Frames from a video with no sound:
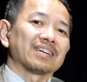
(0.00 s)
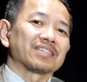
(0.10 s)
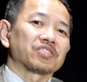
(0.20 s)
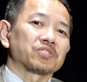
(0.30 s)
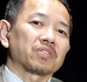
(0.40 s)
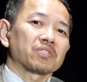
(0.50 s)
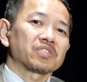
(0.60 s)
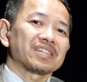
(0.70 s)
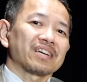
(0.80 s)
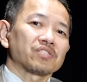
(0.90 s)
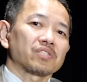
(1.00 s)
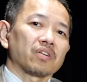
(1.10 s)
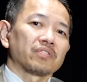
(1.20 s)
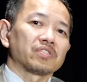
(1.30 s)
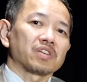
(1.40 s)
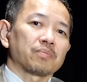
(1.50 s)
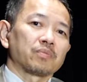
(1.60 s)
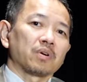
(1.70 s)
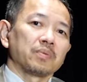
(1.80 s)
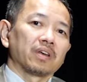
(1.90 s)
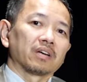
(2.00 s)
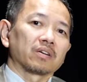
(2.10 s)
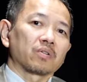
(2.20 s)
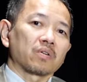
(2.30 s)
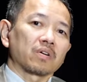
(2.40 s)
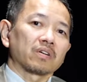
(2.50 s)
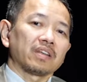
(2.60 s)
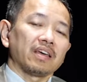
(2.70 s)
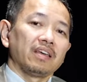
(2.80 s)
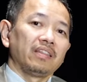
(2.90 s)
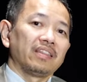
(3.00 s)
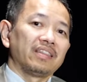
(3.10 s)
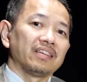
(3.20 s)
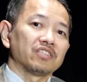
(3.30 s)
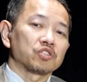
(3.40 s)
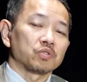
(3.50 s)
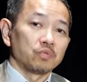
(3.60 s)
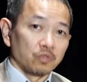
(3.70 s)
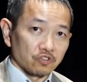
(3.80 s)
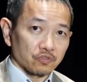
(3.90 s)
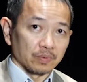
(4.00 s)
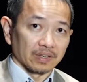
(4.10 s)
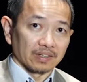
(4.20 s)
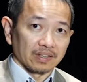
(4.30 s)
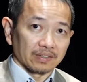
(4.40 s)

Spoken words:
a strong sense of the subdominant chord in this movement.